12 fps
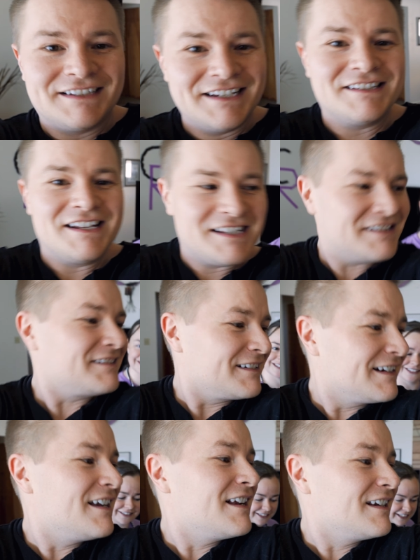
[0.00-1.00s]
It's,
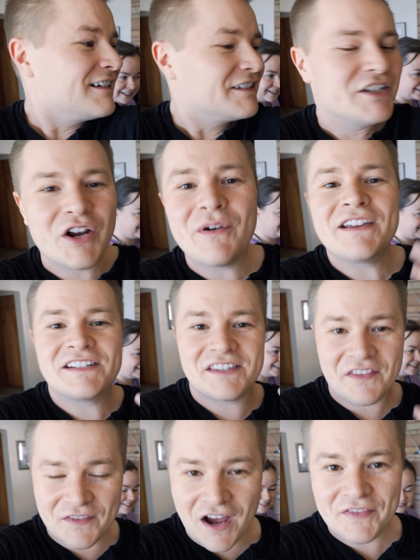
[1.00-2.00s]
you know what? It's
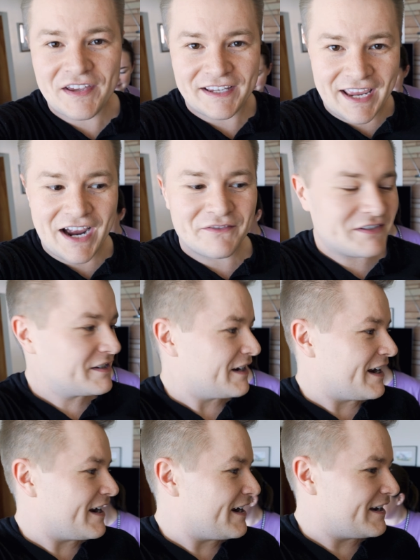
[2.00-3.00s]
the thought that counts,
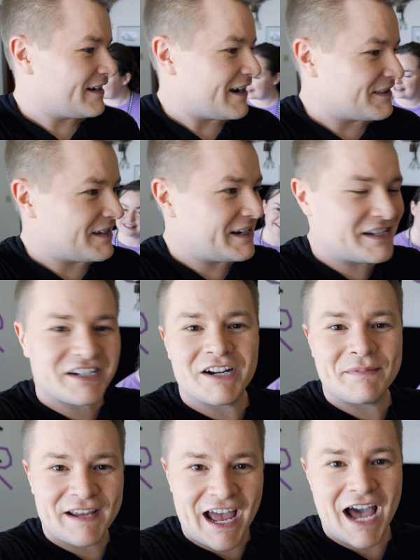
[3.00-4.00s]
and I think he's gonna
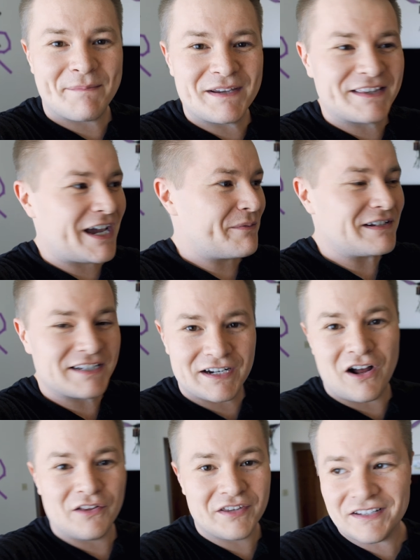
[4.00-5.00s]
be happy that we did
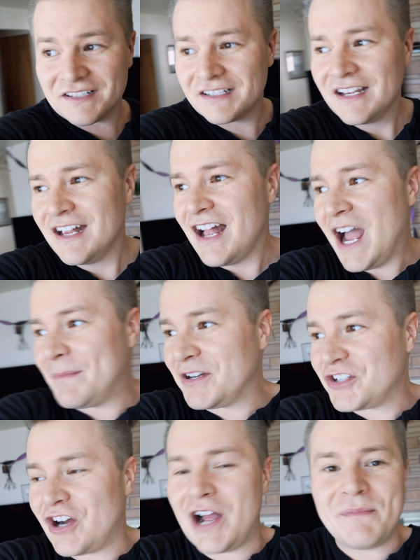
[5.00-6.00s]
all this. I'm not
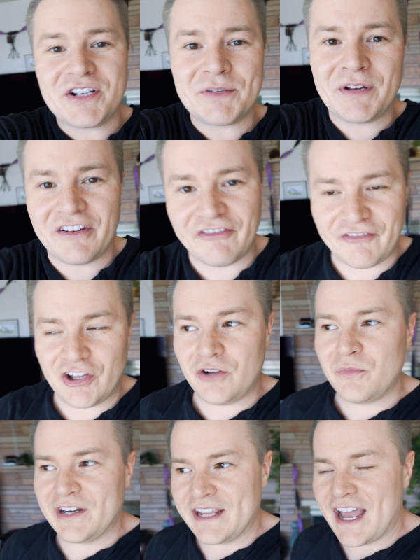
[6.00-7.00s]
sure how much I'm gonna
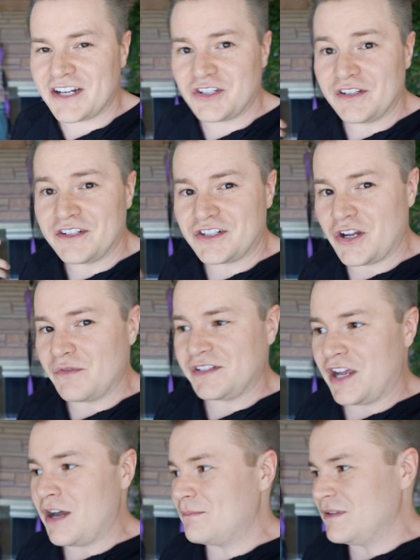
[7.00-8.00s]
film when he actually shows
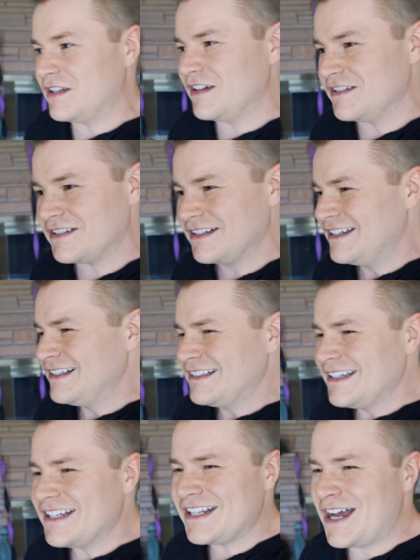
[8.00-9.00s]
up because
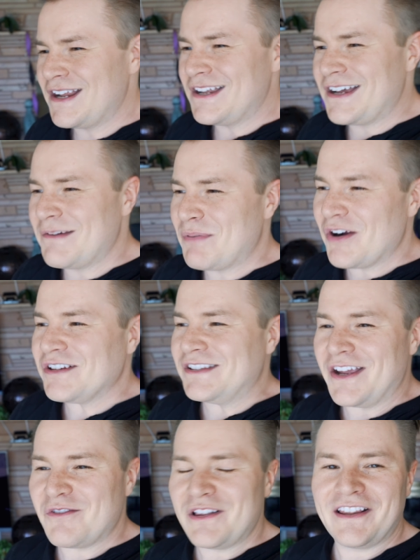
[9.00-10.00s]
he's not a person
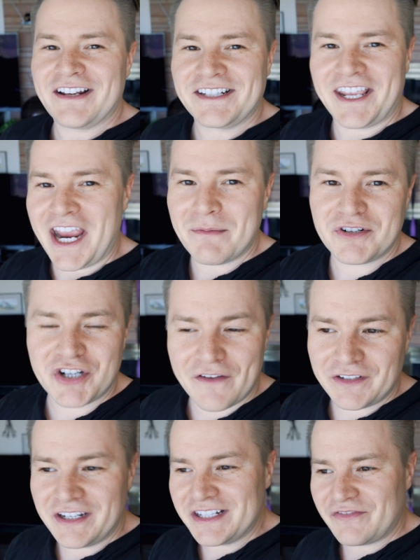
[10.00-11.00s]
that really likes the camera
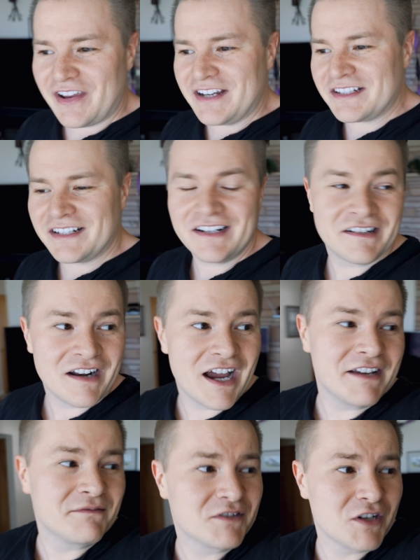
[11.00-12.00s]
shoved in his face, and
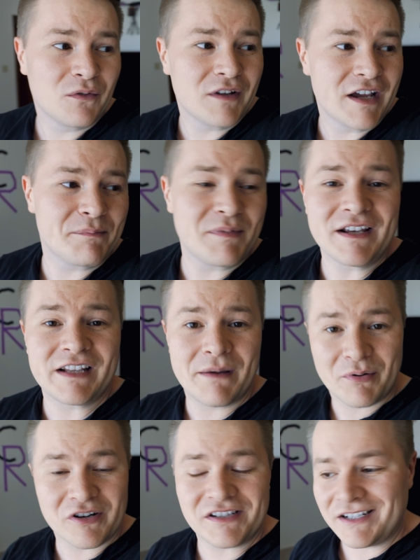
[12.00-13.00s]
I don't like being that
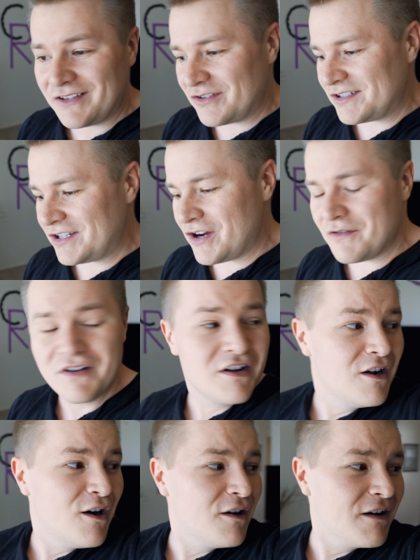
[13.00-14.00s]
person either, so
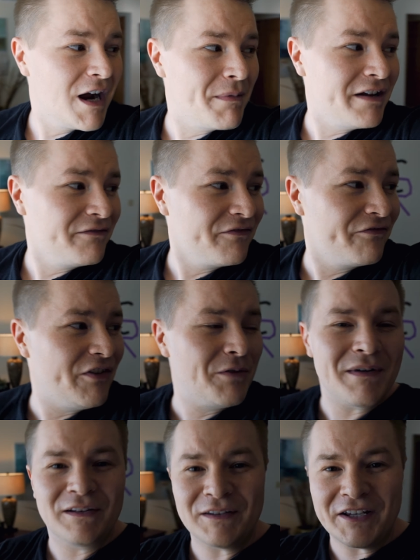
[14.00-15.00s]
I might film
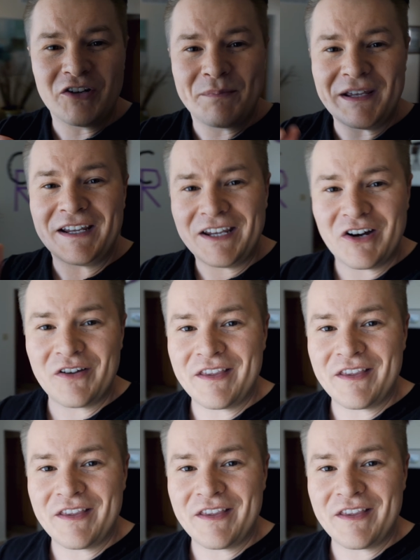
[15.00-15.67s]
a little bit here and